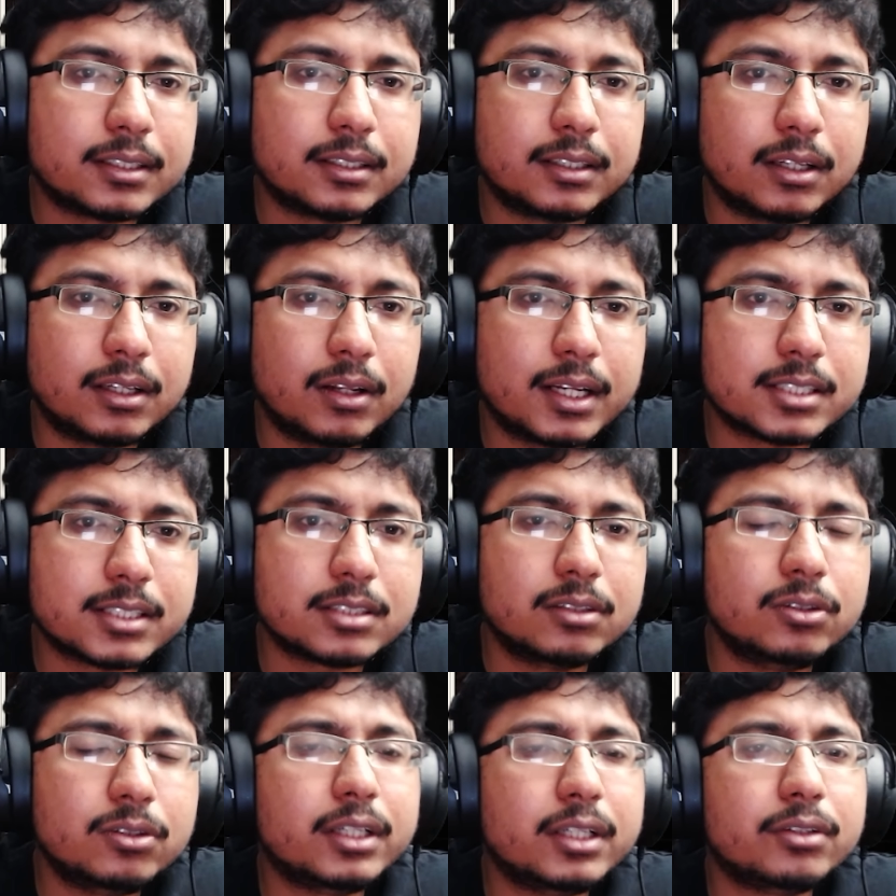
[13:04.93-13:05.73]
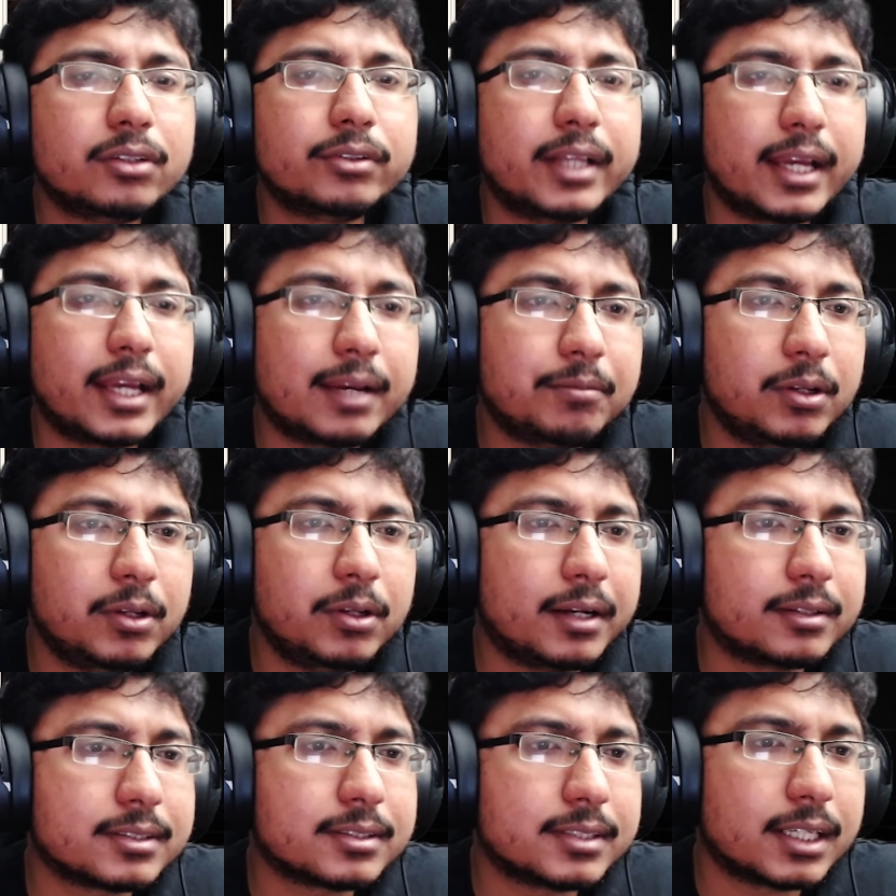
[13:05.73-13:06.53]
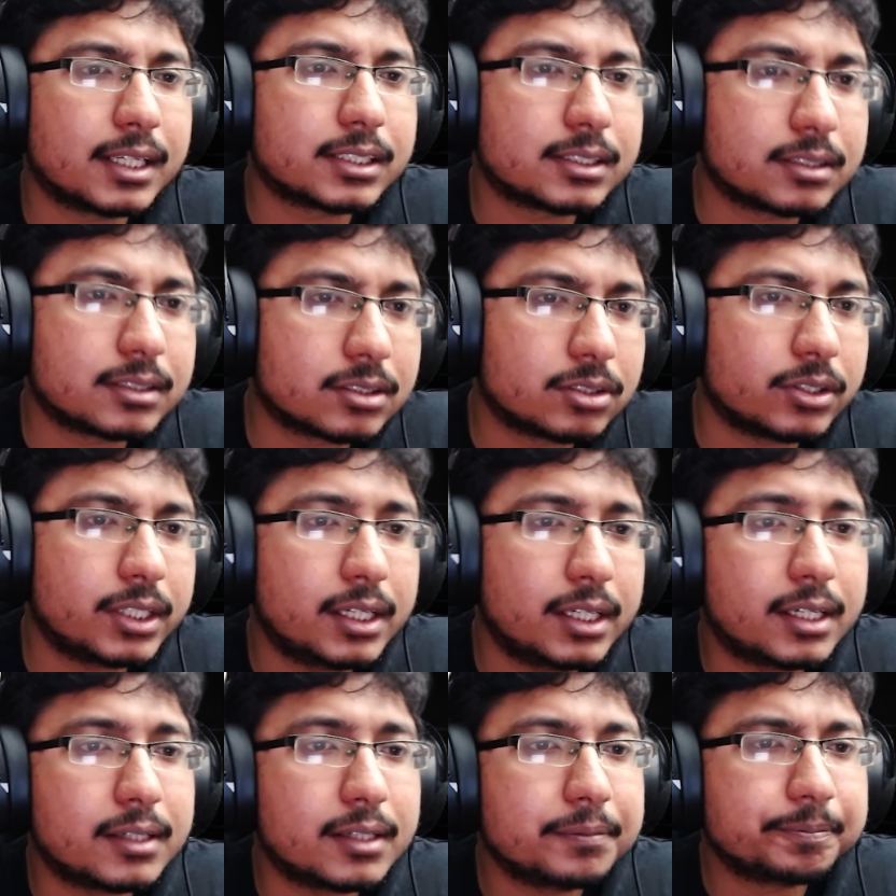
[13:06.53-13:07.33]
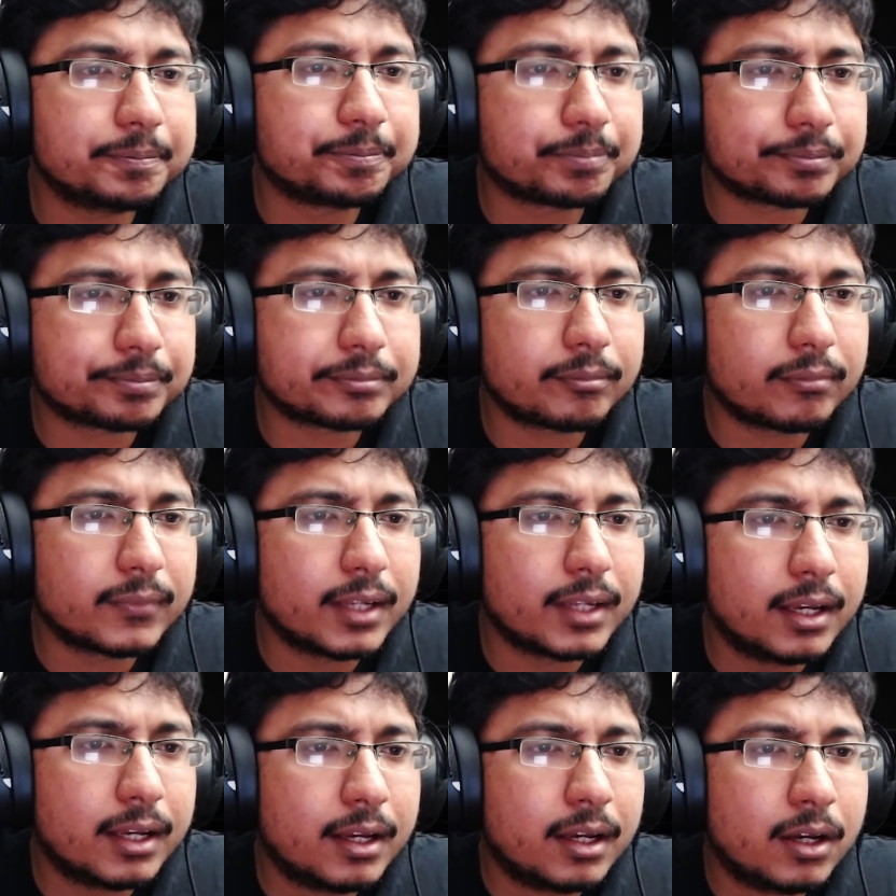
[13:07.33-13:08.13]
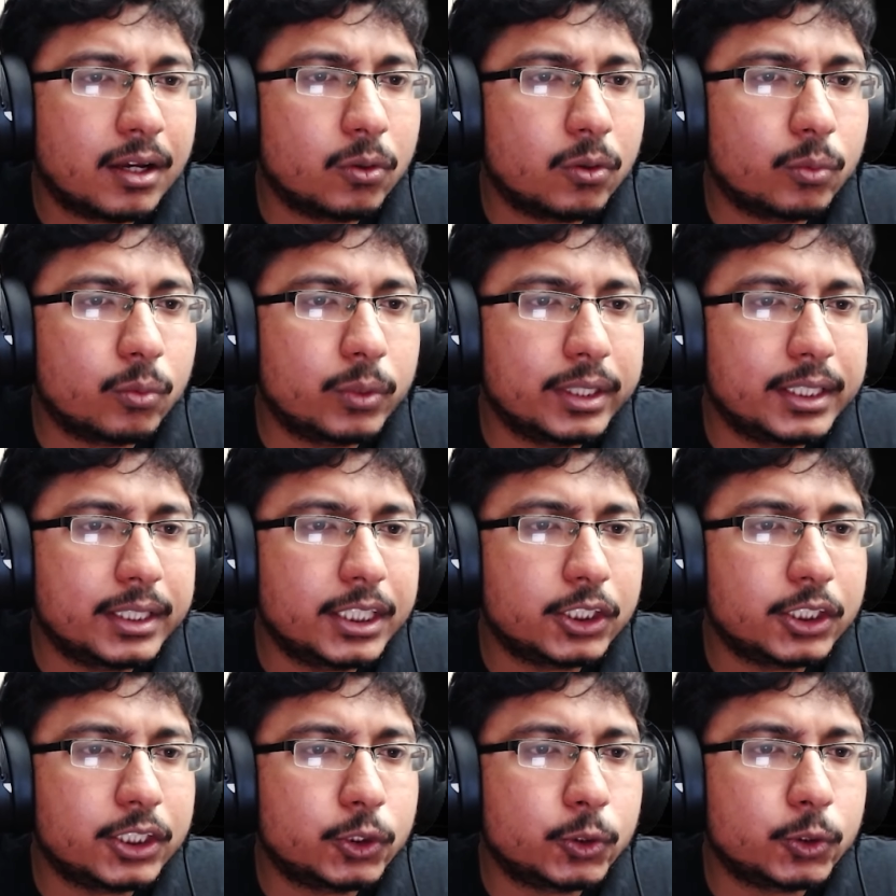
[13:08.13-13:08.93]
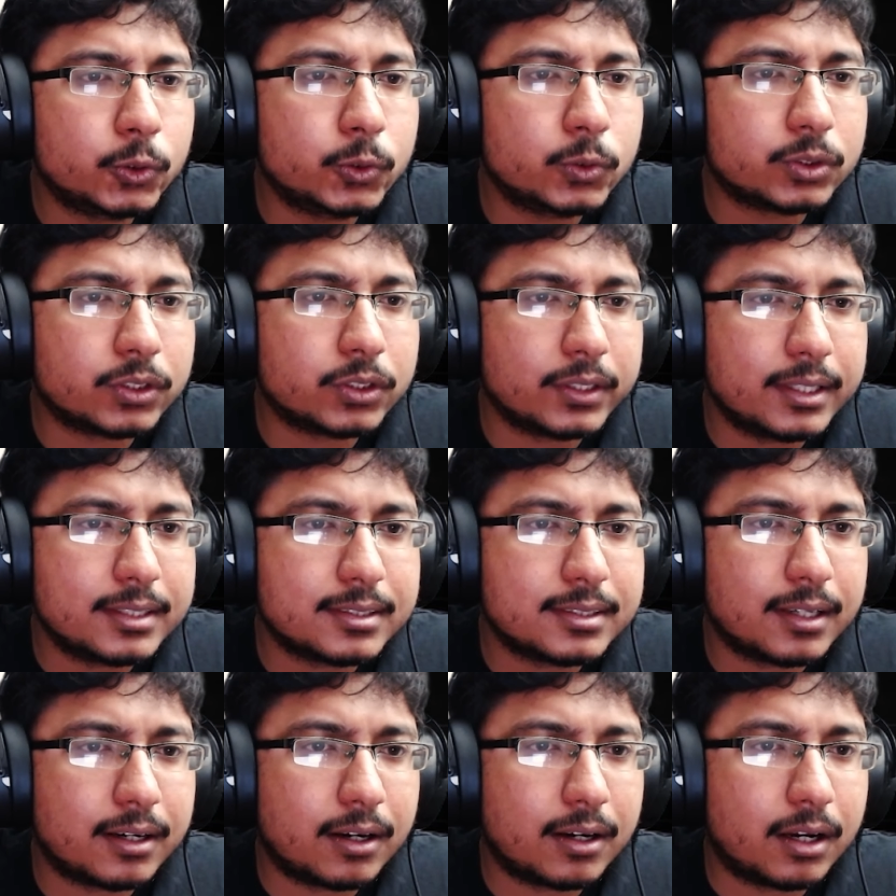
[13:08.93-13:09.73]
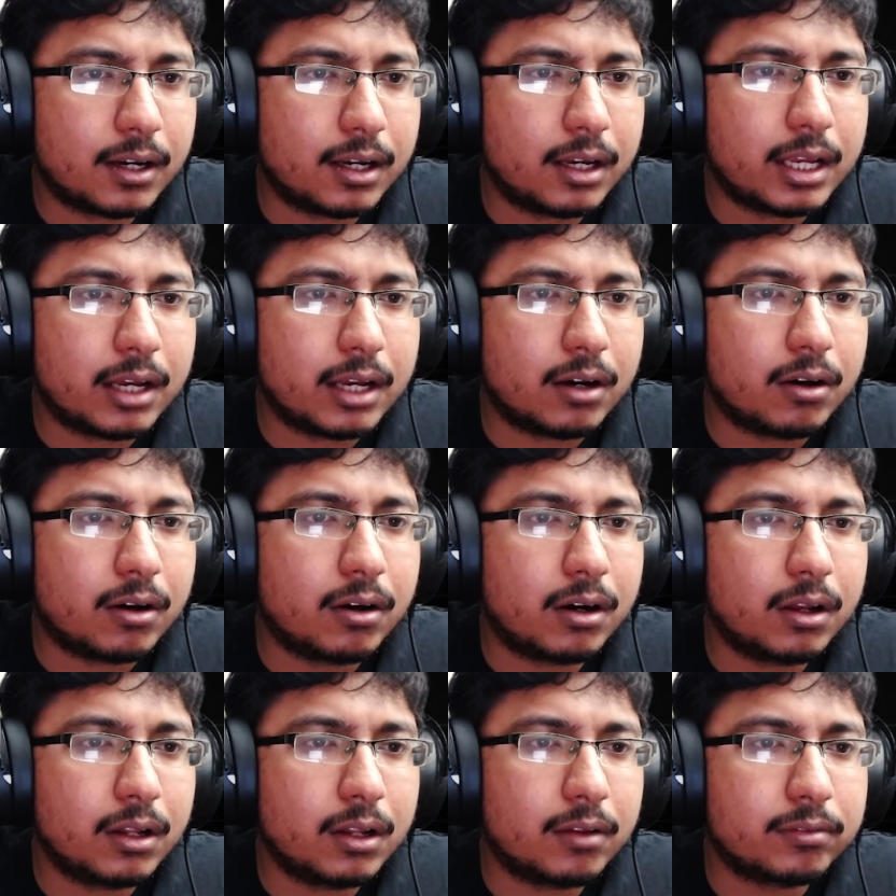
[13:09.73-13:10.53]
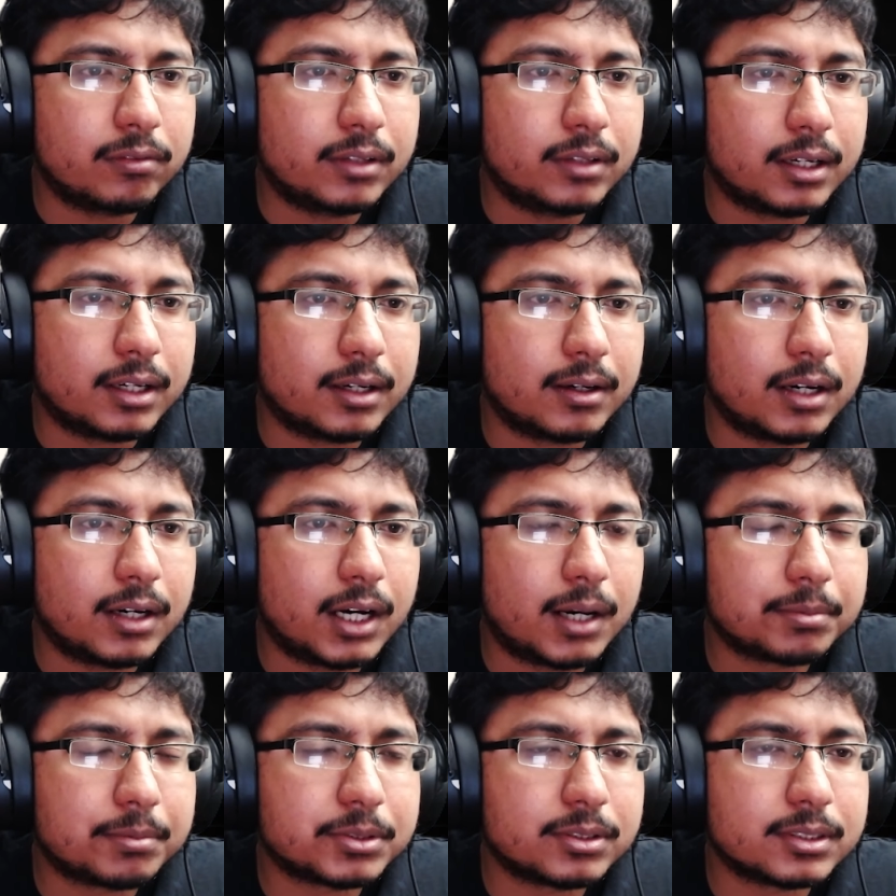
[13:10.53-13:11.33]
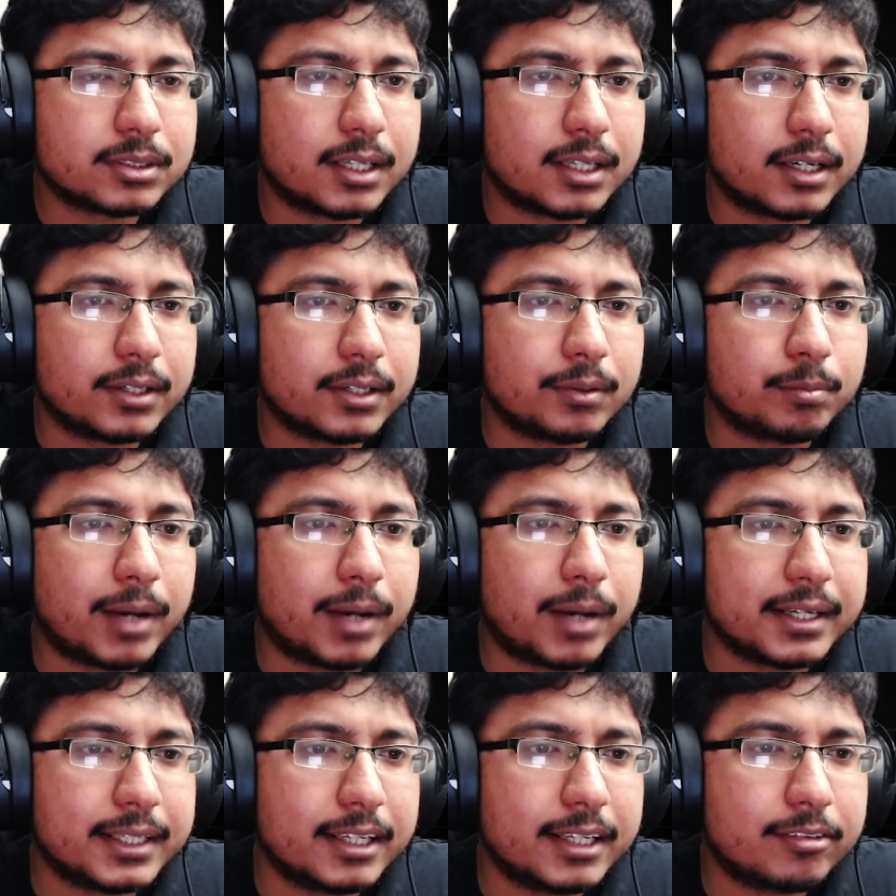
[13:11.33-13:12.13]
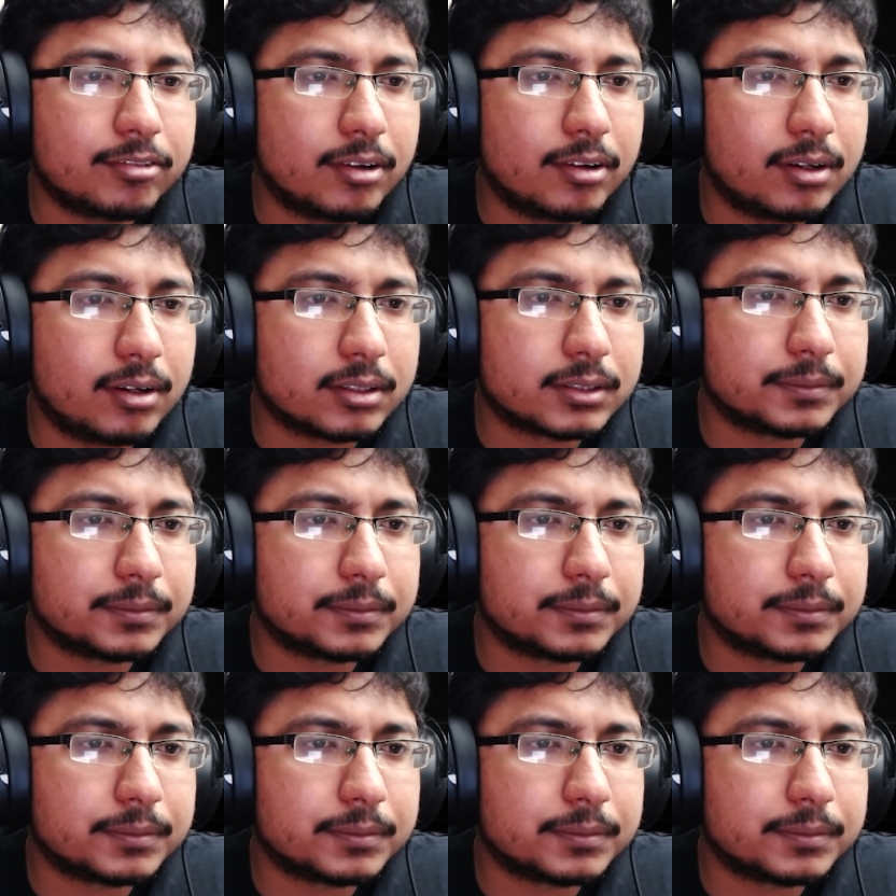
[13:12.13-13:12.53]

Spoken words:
Now let's look into the emulator section. So here we need to. So these are all of the options are by default.